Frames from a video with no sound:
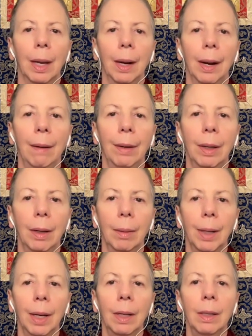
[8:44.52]
and having
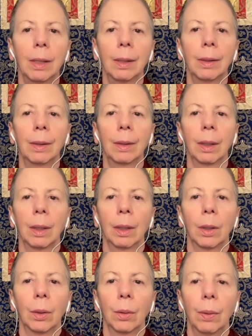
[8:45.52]
harmed others,
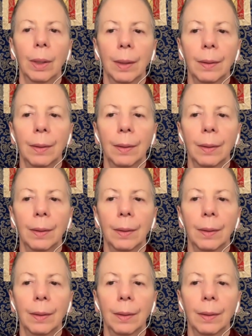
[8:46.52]
we